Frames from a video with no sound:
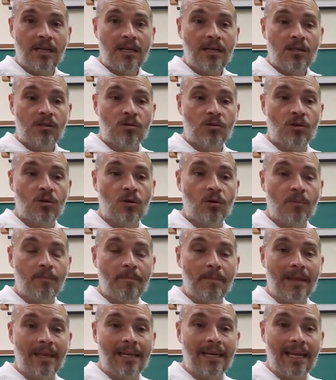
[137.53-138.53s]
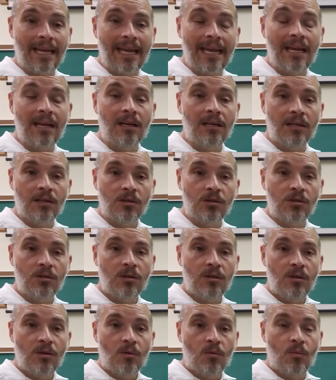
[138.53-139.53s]
So in English,
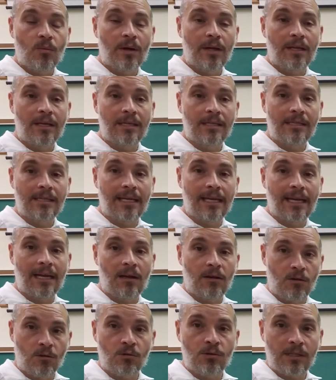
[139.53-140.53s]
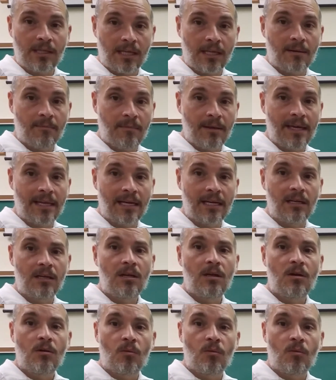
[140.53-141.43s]
we're going to say, you'll see in a minute,